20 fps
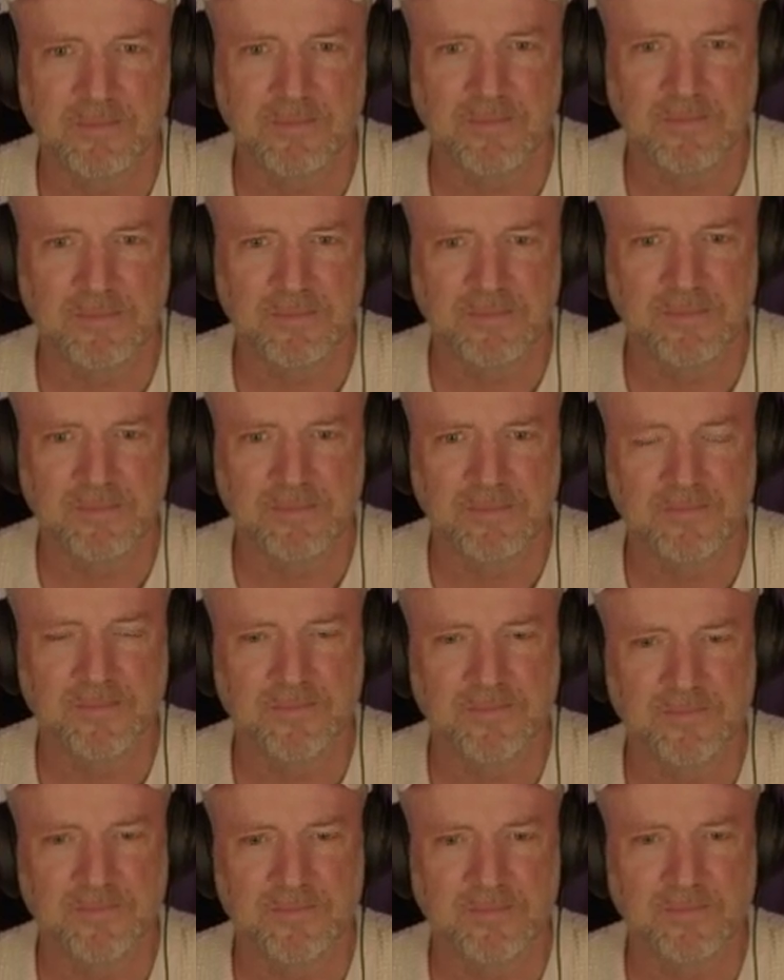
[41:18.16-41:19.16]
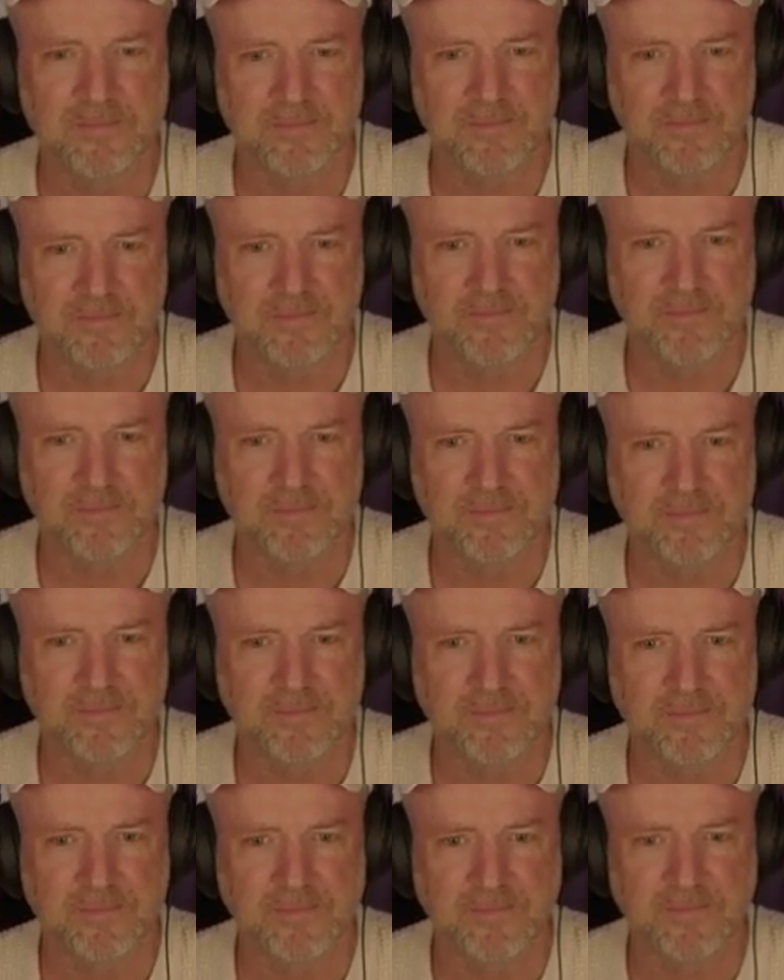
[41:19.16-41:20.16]

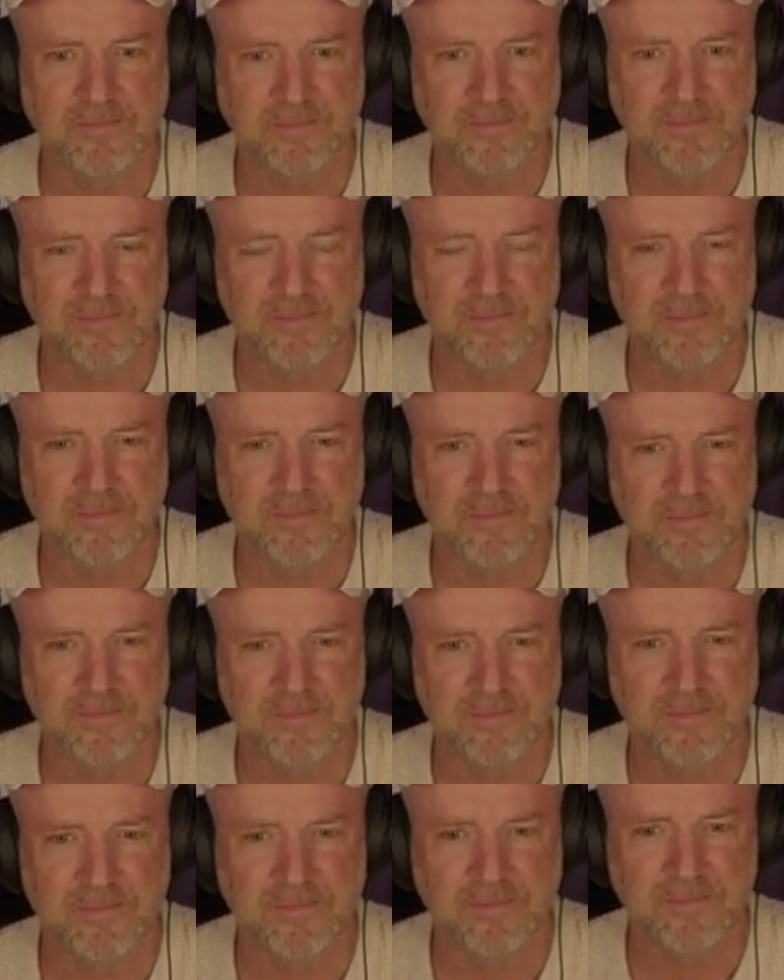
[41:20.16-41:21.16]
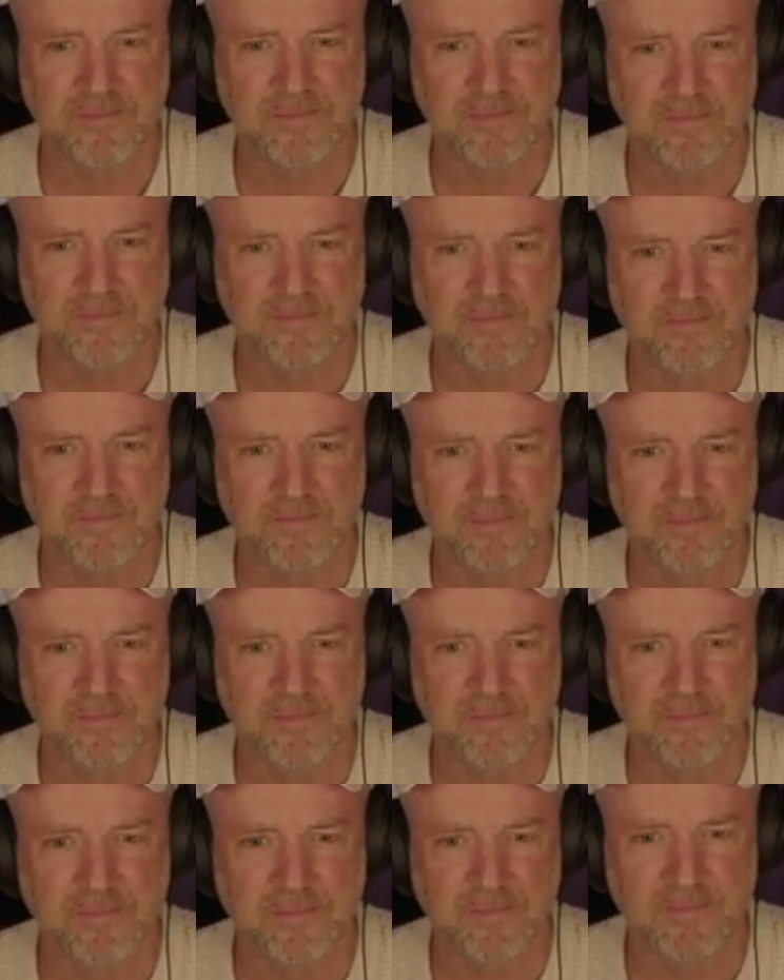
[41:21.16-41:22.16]

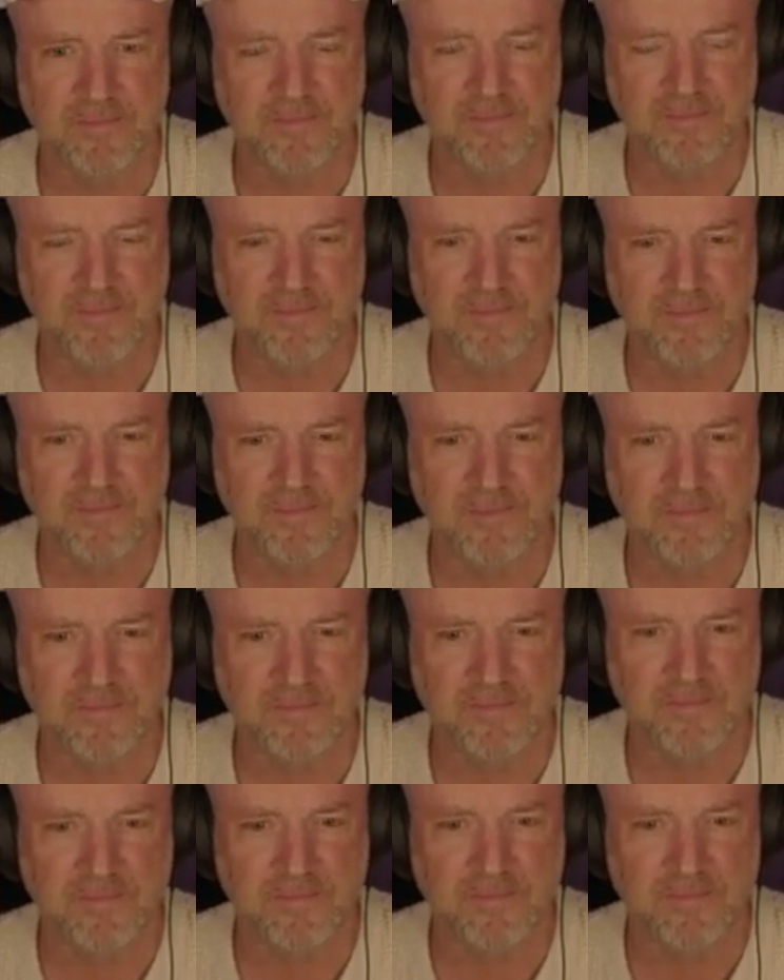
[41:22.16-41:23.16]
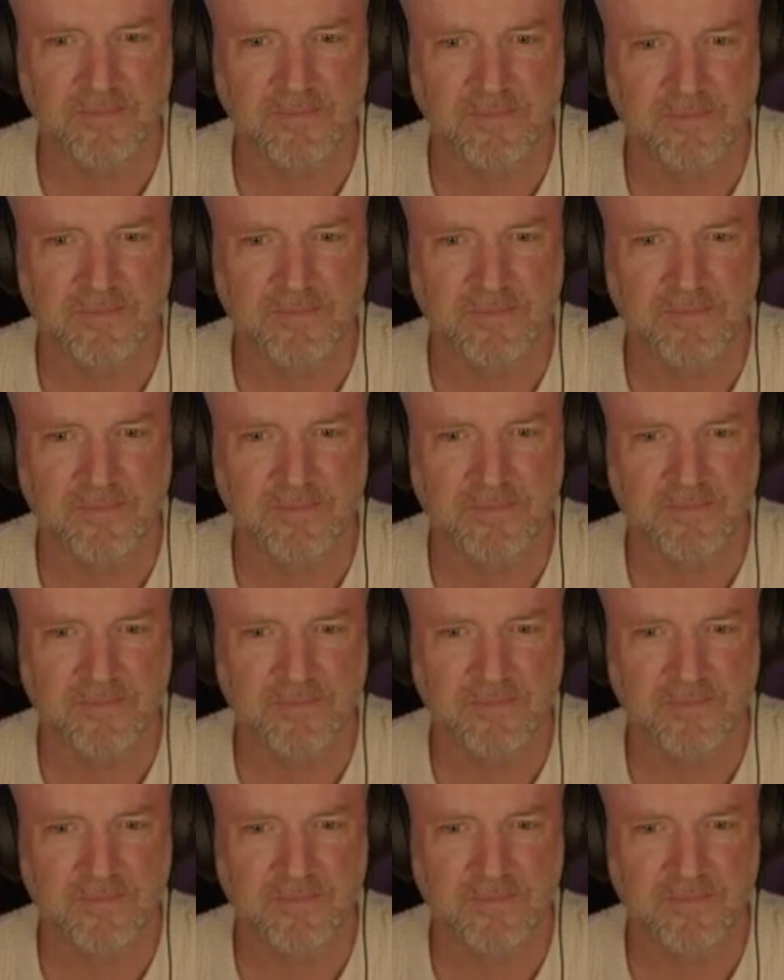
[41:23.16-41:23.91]
(silent)